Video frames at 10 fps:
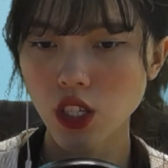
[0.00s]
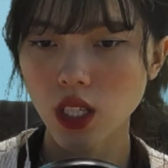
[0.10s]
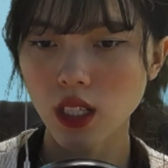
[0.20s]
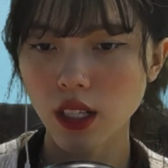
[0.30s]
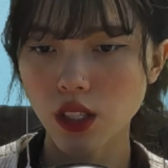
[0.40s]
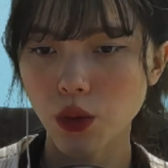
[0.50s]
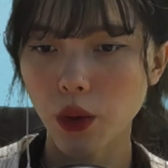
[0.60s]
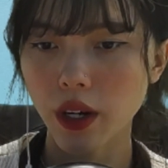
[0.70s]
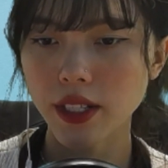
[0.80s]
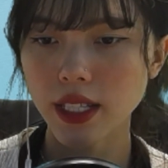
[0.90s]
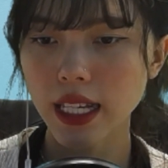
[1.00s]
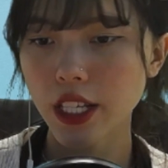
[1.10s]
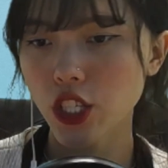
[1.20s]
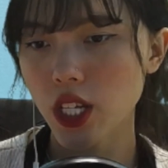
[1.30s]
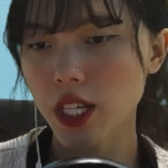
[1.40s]
She liked to wear
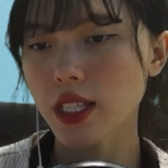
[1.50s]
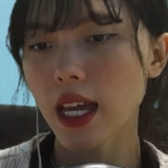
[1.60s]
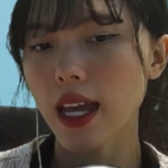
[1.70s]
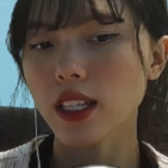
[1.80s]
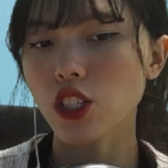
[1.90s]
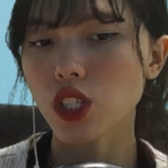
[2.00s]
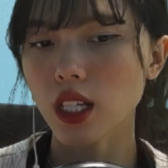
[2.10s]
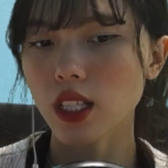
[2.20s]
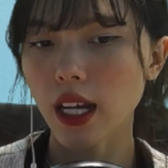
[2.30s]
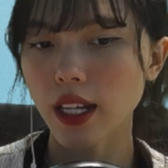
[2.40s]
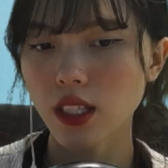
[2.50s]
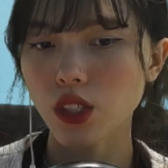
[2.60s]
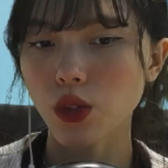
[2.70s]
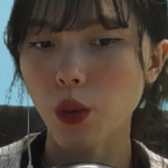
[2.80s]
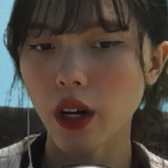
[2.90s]
skinny jeans and she liked
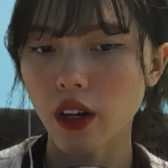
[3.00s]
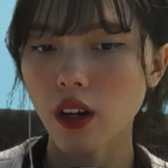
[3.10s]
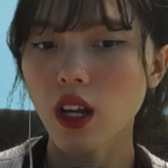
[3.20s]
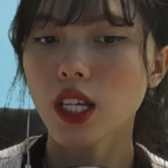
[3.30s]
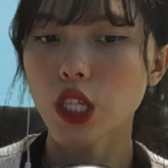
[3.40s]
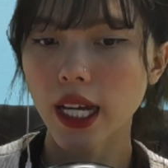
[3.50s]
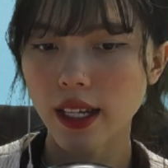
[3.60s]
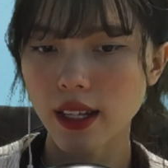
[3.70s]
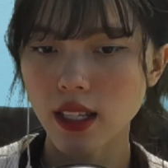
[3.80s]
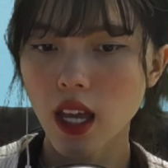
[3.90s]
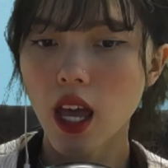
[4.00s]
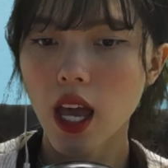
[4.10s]
to wear jackets,